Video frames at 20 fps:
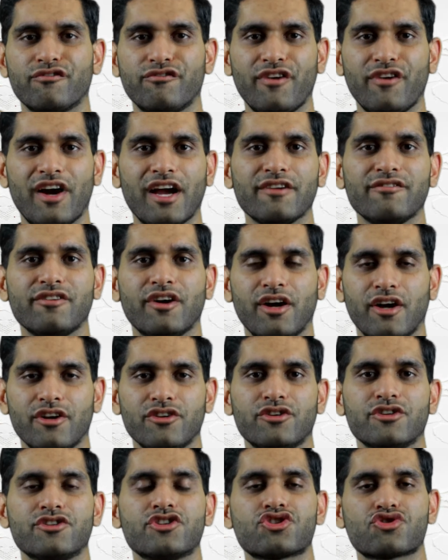
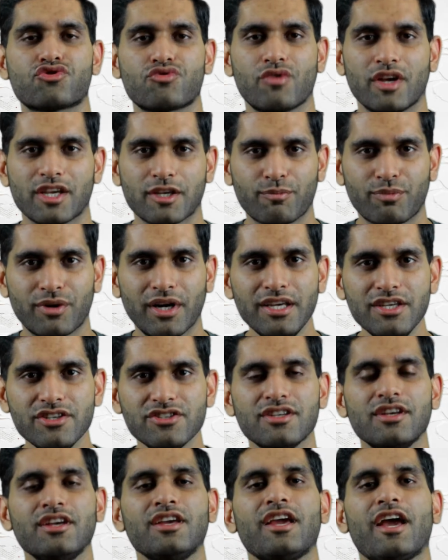500 strike
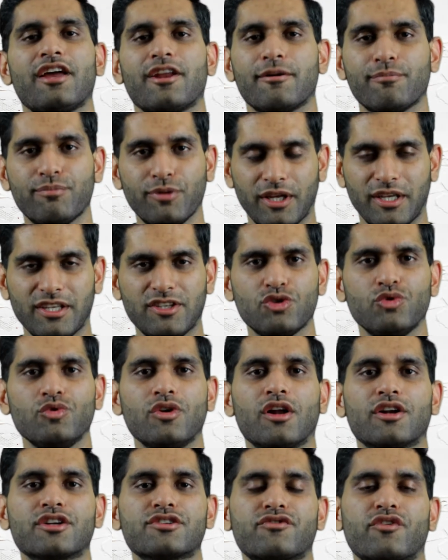price, and I pay
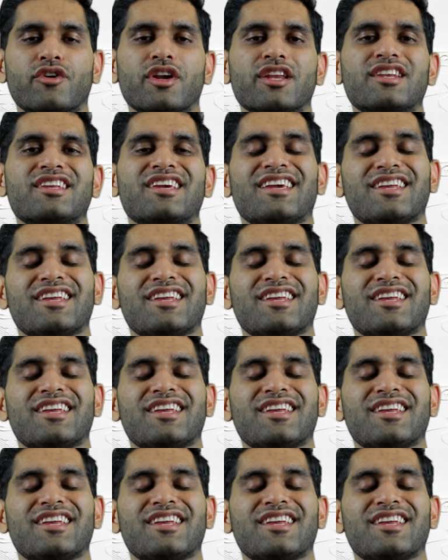$2 for it.